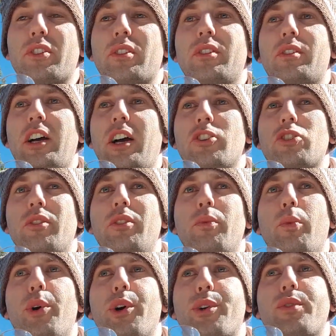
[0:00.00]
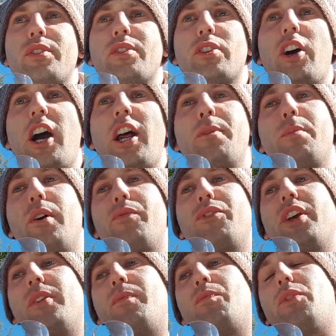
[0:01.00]
touch on the watery side, but
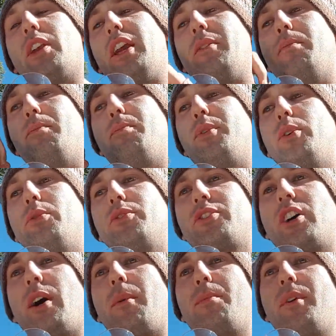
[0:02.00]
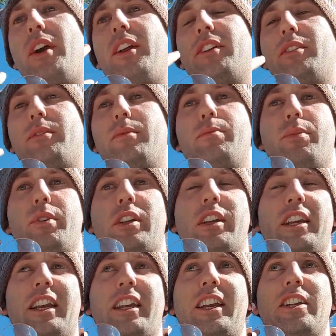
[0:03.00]
then it builds up and
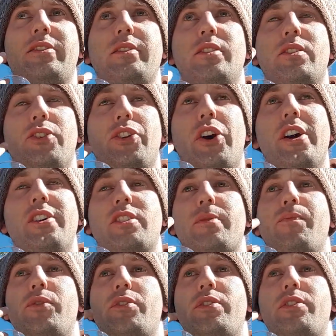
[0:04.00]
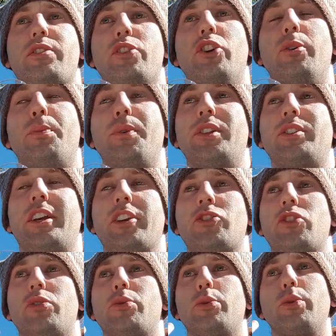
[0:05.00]
it gets this nice syrupy
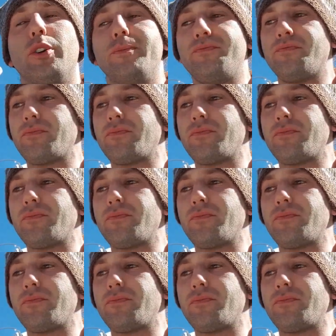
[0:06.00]
texture to it.